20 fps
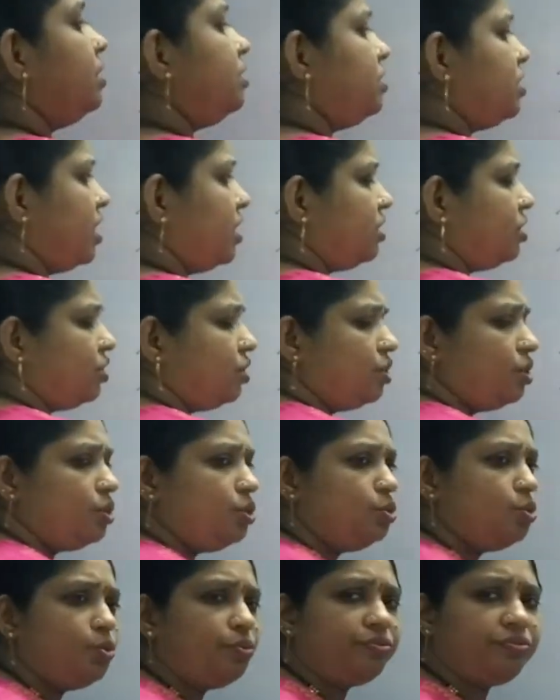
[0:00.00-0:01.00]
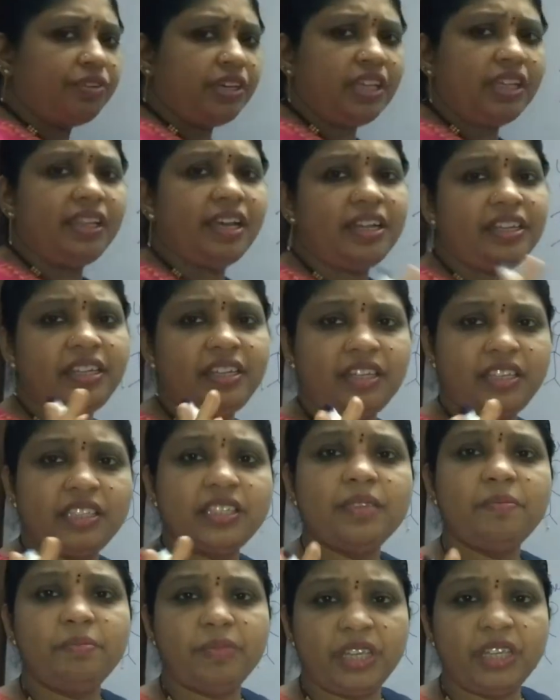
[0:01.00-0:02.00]
just you feel that it is
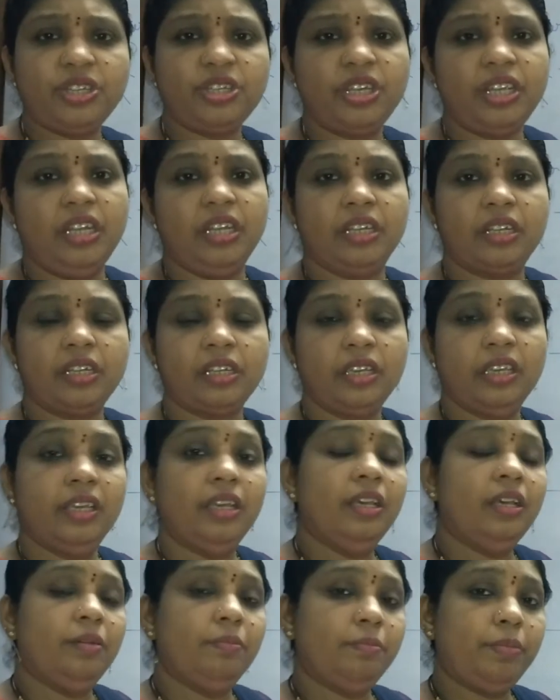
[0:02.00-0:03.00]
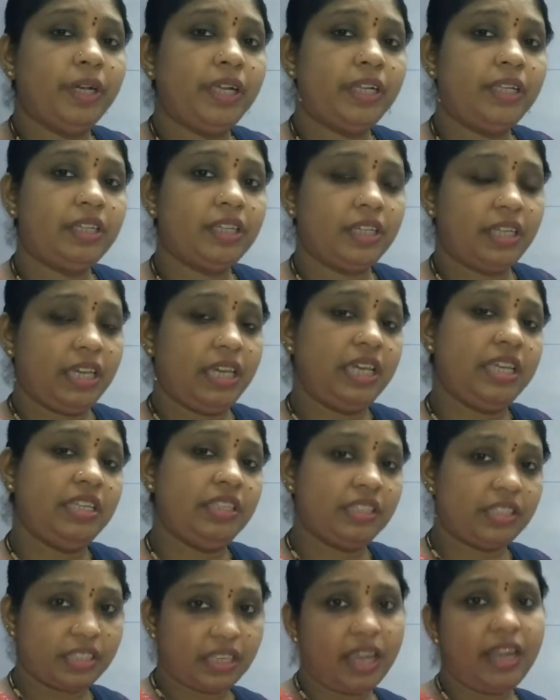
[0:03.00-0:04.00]
a machine, but
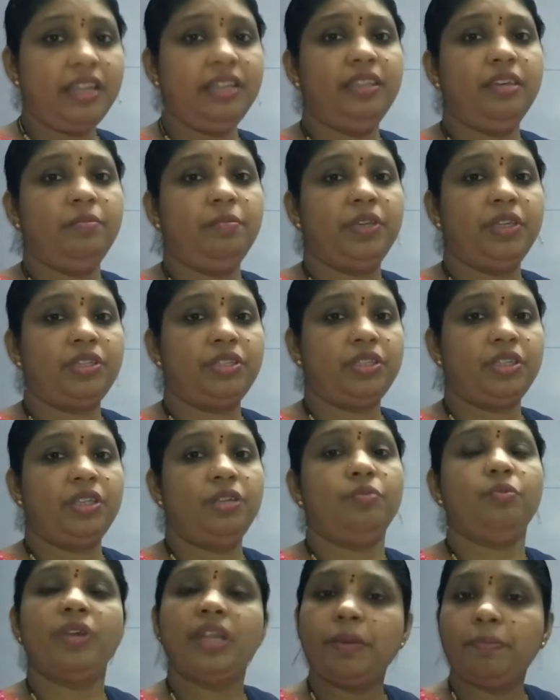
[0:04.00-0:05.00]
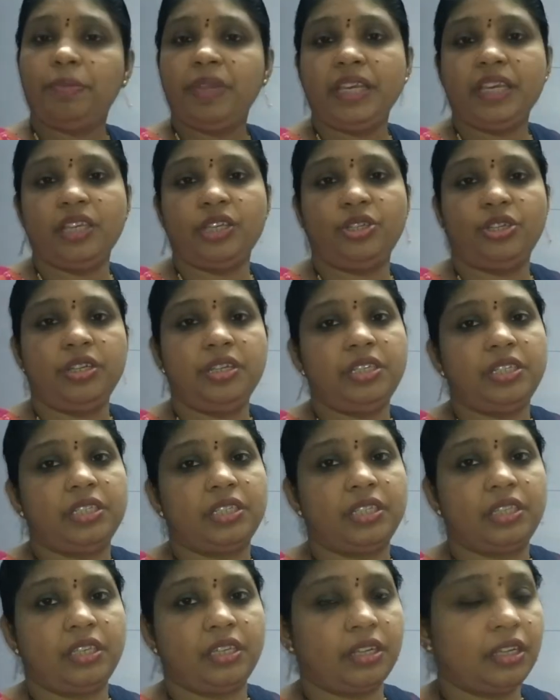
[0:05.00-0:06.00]
inside the machine one application is
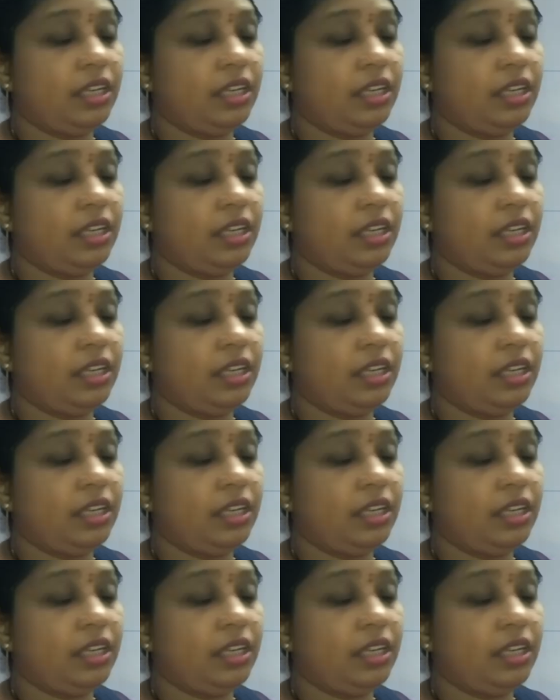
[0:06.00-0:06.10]
there.